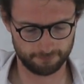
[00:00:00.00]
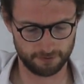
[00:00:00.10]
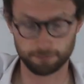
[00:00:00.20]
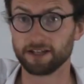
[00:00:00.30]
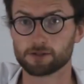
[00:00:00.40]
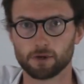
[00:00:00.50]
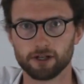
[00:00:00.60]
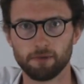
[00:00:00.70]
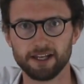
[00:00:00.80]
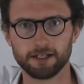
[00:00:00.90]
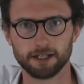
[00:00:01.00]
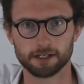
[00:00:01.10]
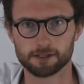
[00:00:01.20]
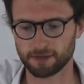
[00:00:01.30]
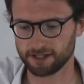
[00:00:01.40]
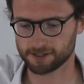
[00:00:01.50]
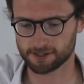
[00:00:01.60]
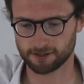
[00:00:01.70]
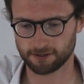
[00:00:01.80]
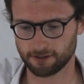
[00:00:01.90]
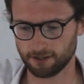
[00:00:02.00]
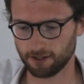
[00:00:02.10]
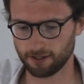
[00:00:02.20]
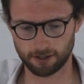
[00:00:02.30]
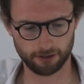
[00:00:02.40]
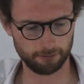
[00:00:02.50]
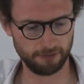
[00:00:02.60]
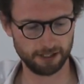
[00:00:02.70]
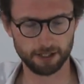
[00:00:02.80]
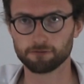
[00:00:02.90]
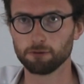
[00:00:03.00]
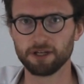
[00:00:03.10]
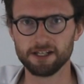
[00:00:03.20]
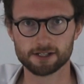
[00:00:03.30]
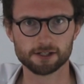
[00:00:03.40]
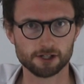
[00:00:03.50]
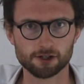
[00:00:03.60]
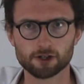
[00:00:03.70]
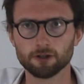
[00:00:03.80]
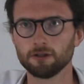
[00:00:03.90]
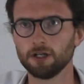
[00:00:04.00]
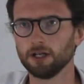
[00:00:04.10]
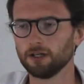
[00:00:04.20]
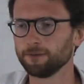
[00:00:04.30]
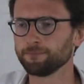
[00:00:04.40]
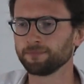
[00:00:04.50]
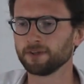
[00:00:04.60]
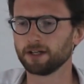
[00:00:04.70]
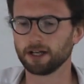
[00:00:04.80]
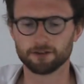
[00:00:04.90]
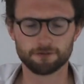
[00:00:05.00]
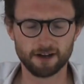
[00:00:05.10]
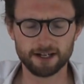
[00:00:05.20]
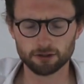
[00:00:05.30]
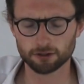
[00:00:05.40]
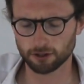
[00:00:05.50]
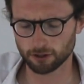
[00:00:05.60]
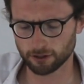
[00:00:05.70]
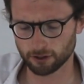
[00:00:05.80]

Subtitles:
Depends what you're making, it depends on the meaning of your piece as usual. And the final